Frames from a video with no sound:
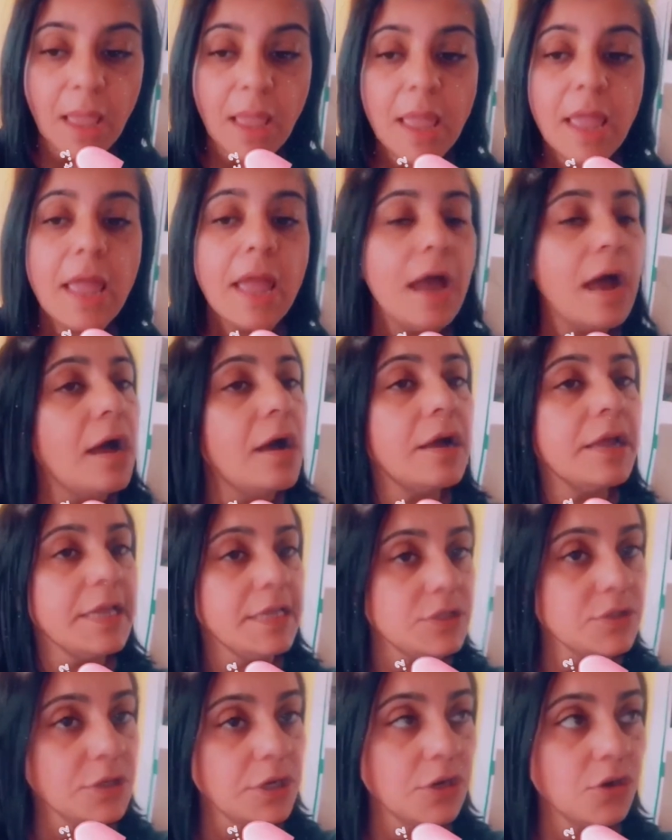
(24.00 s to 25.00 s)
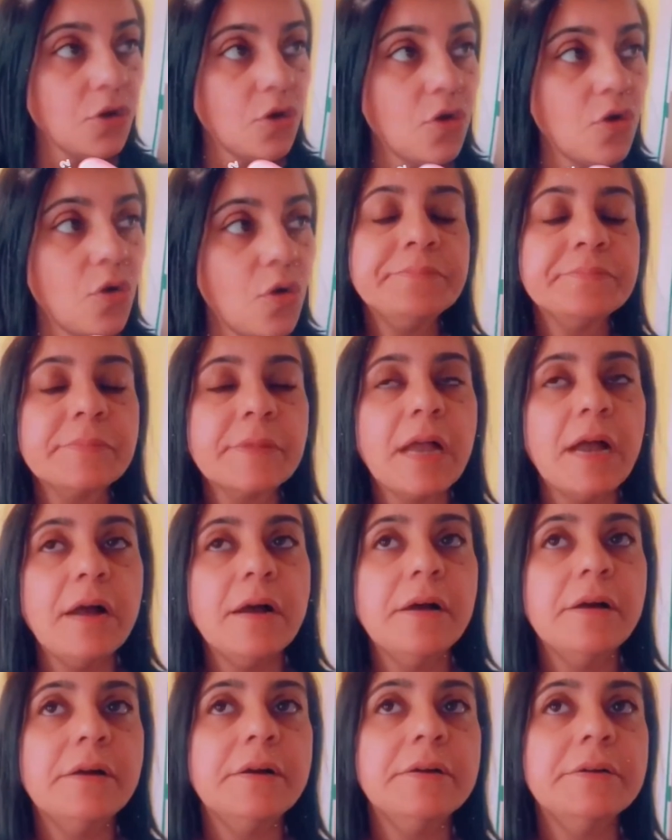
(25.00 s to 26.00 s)
Uh, he's gonna go uh,
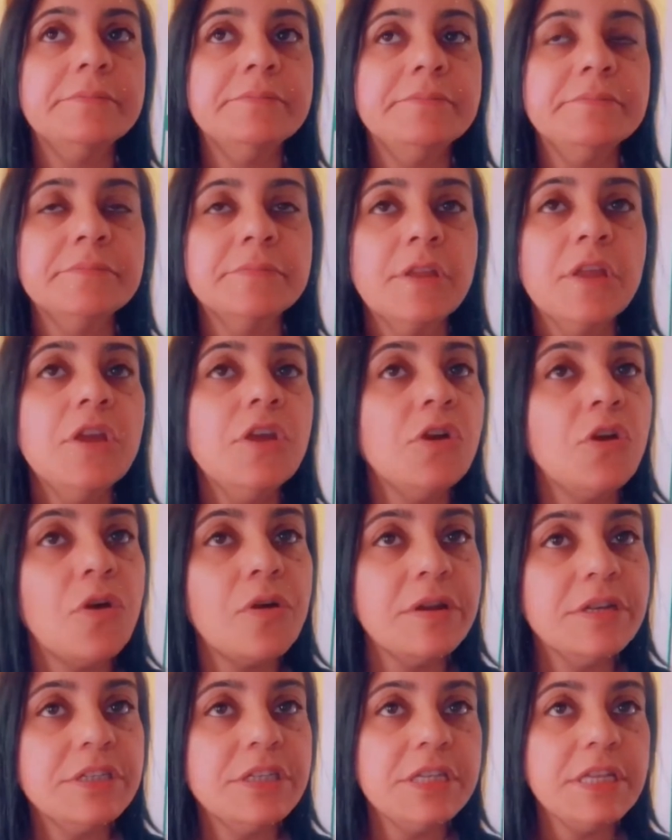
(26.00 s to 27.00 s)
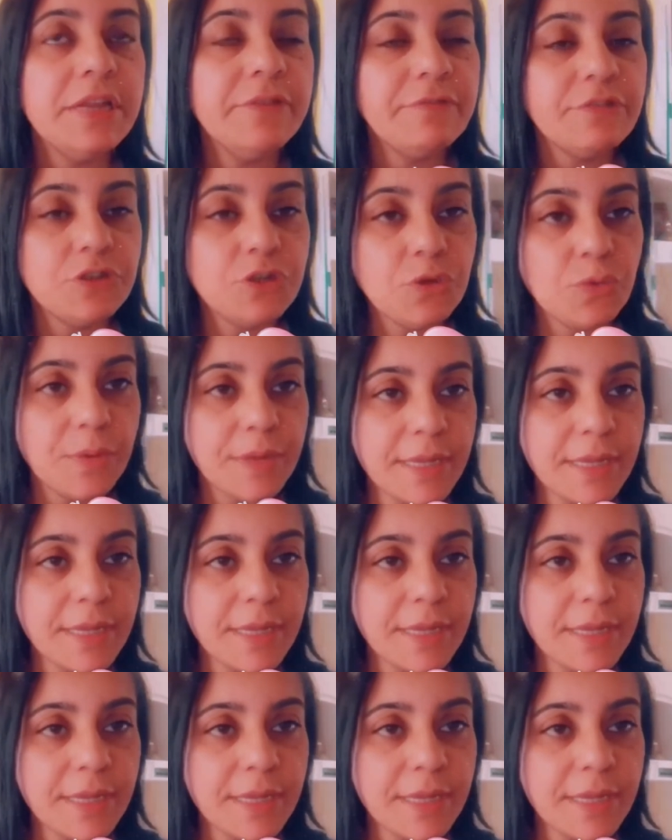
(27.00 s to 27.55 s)
um, quarantining for two weeks.